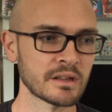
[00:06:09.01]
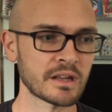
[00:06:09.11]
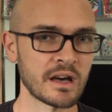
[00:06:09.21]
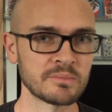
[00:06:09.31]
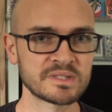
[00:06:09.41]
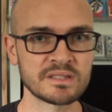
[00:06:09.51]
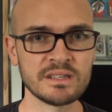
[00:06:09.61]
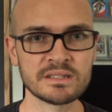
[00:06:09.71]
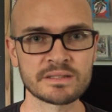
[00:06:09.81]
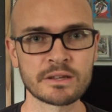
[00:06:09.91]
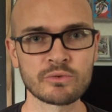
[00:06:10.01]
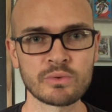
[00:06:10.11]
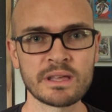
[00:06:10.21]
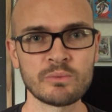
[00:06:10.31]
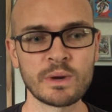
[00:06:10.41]
COMC is a
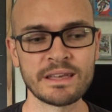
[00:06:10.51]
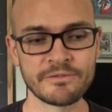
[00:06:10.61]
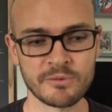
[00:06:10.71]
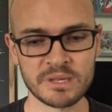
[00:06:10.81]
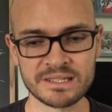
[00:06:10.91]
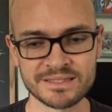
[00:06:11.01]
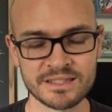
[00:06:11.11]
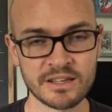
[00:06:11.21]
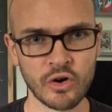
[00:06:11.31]
great way for me to see